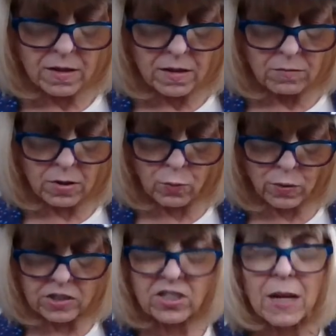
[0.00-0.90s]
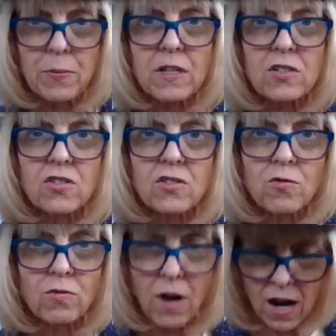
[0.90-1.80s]
"Well, where should I put his
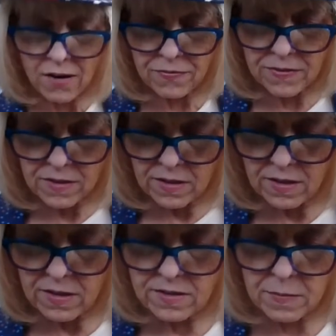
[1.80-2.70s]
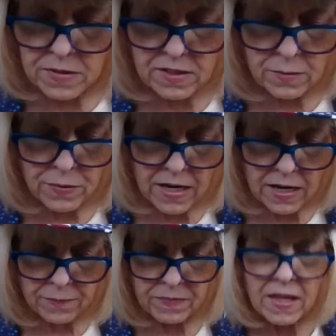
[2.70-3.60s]
trough?" said Mrs. Brown.